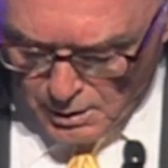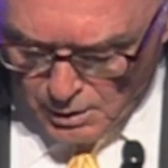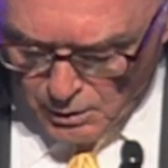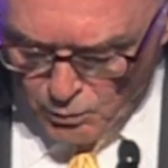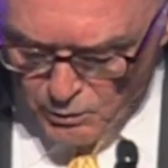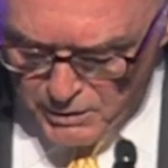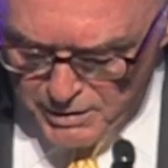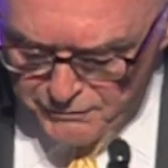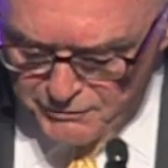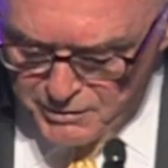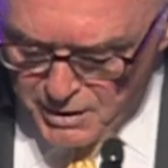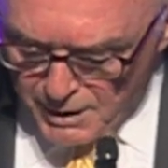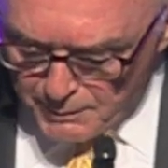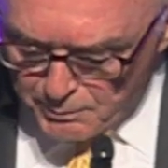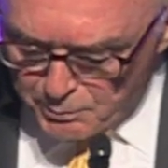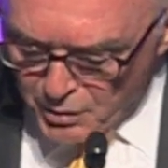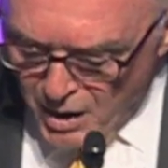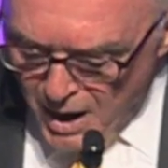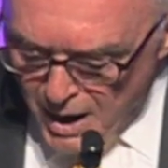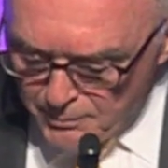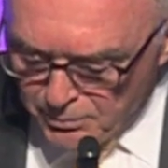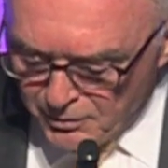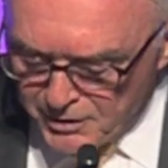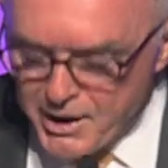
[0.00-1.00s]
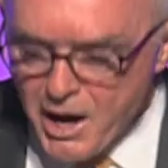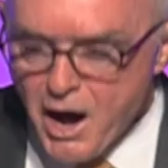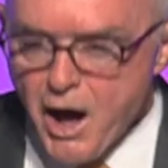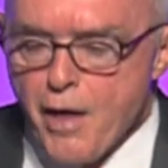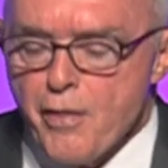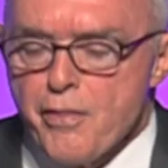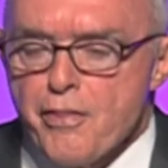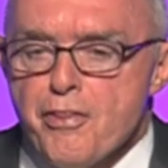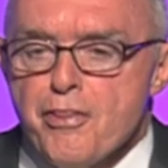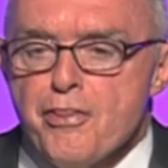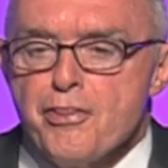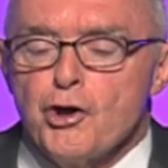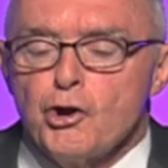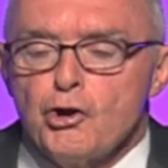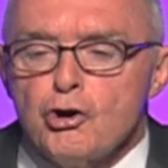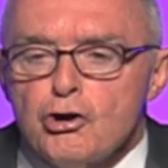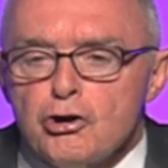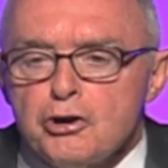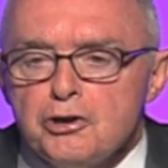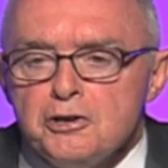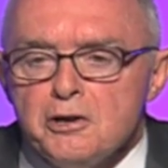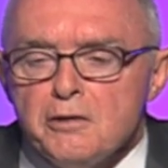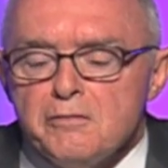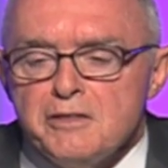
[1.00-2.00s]
we've got probably a
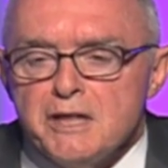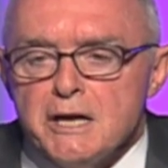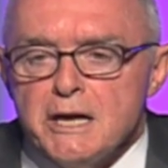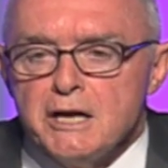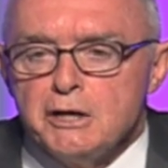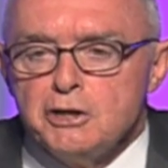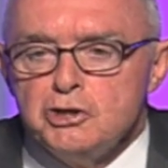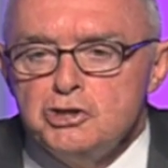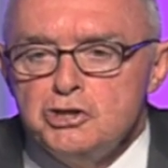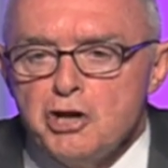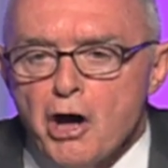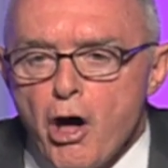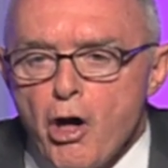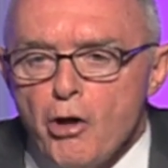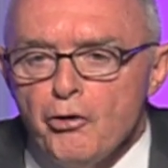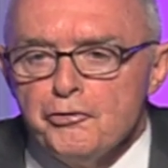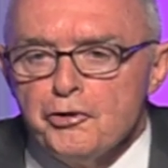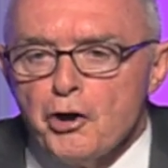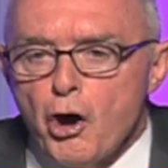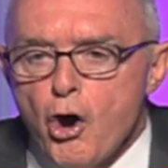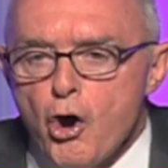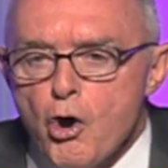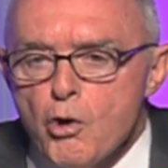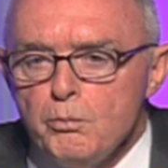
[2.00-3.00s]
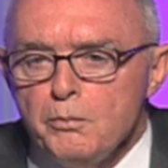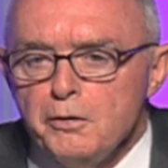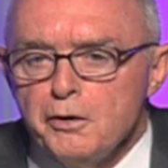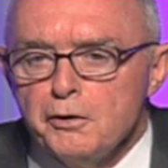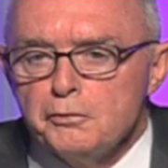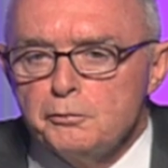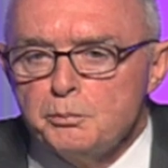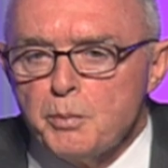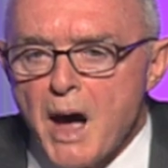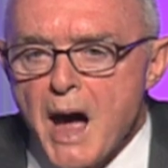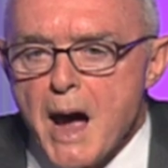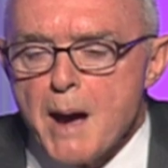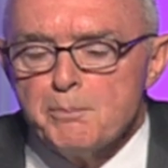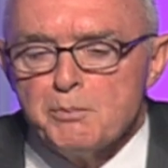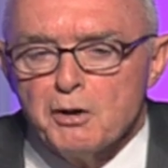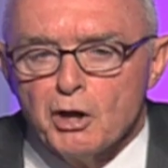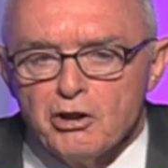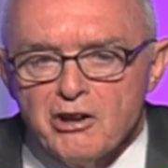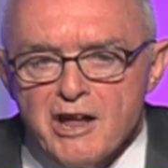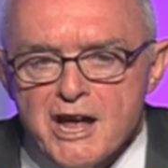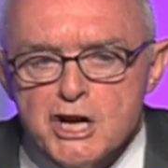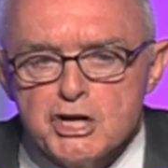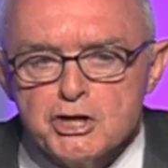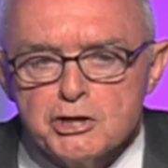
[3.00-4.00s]
third of the adult homeless
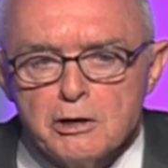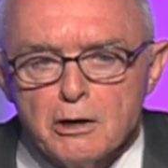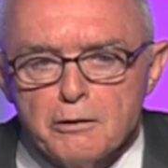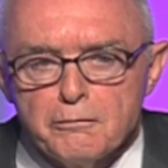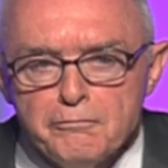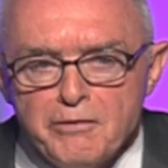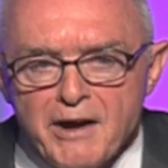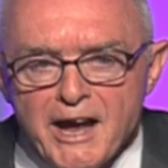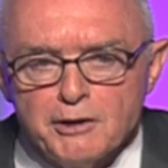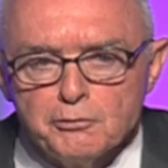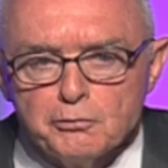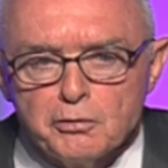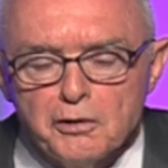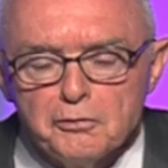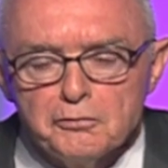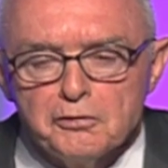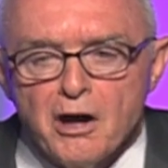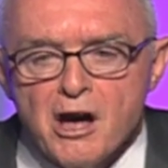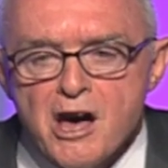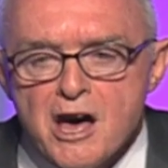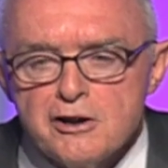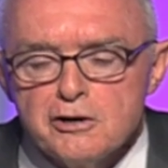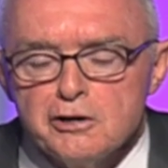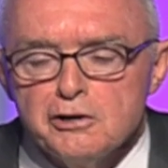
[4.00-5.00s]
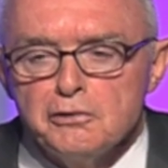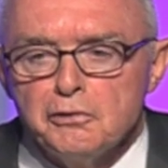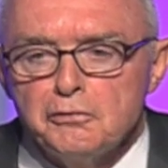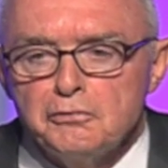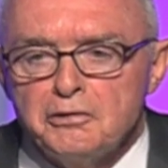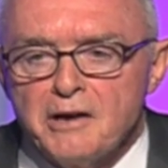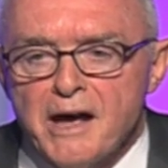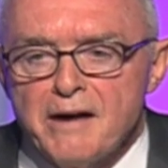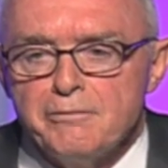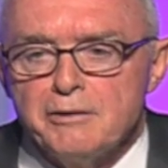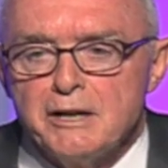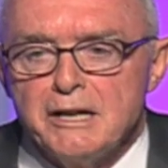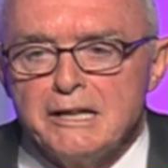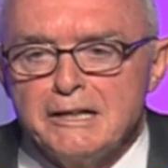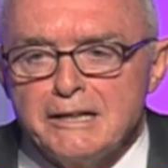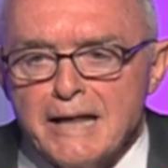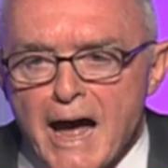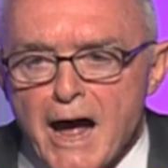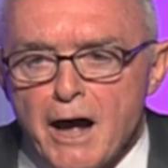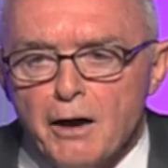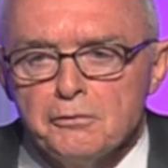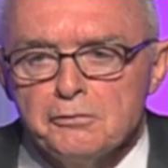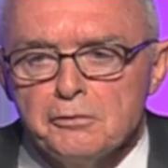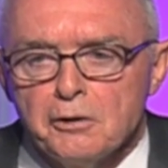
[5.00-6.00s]
population are veterans,
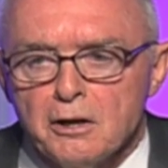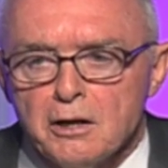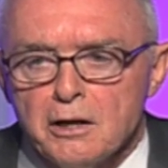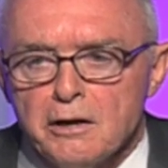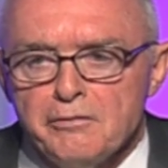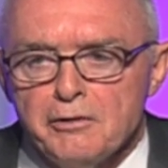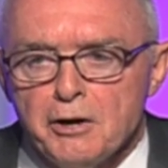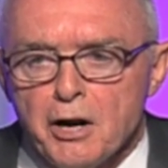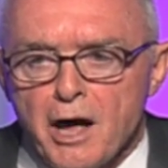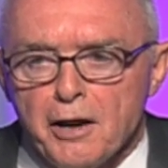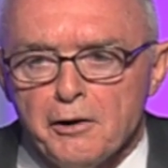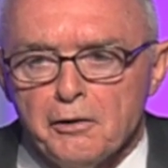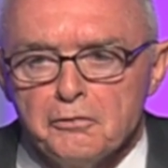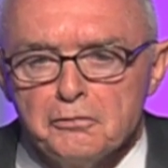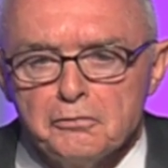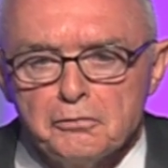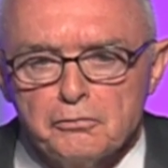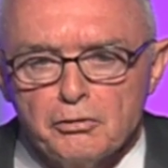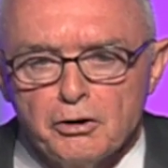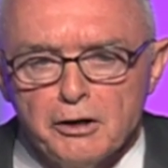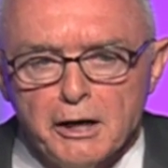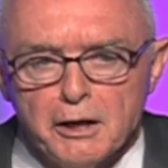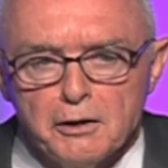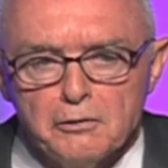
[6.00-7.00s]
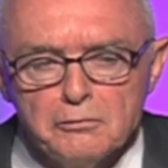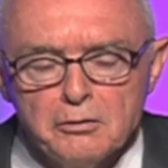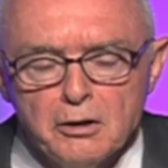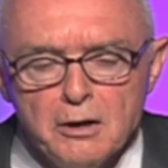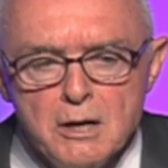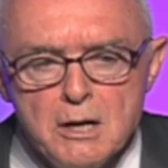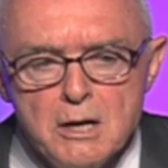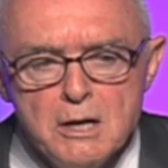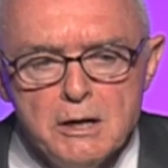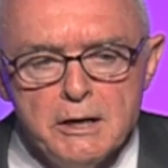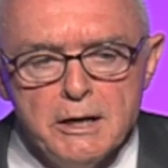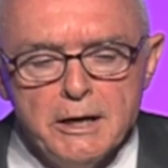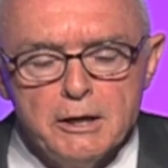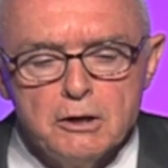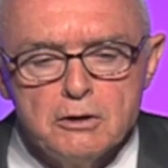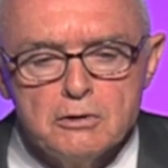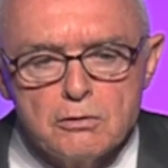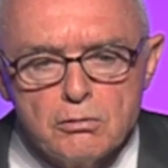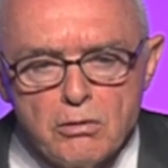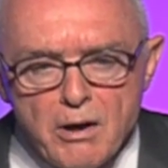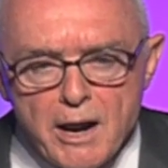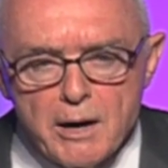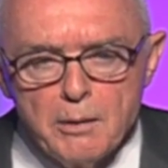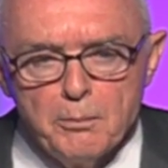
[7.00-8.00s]
107,000 living on the streets
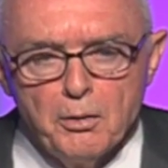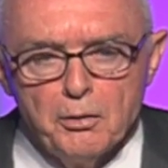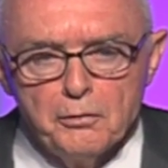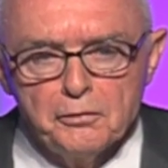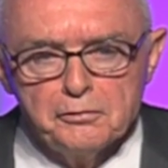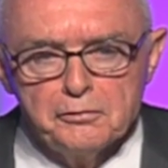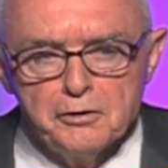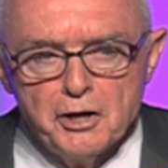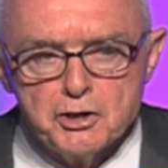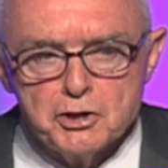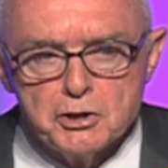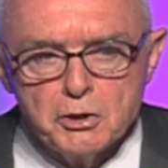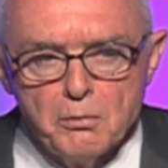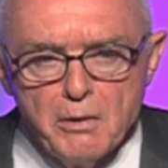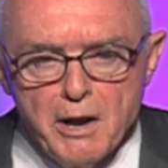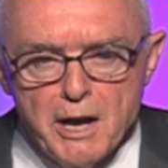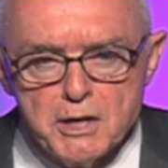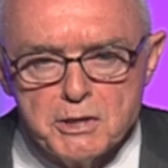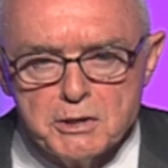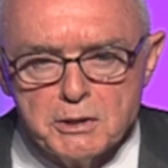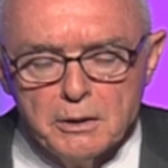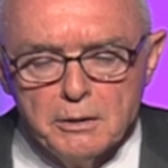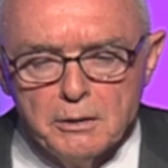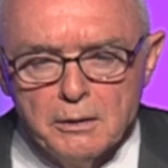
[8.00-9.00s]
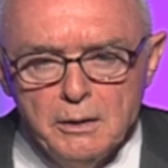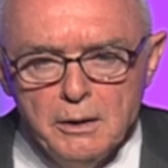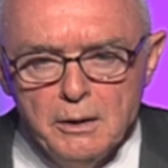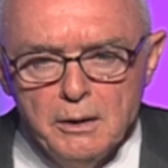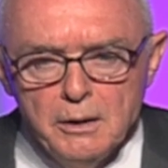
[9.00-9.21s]
incredible situation.